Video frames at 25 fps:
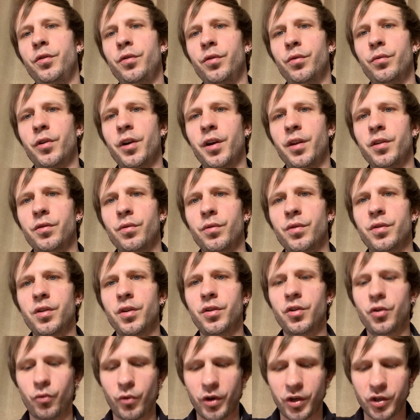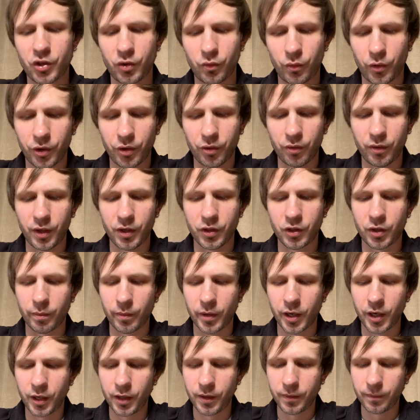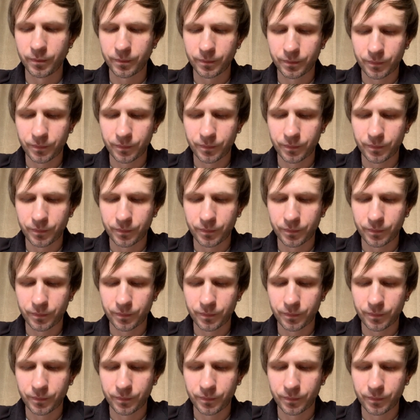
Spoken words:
run into a situation where you need your money.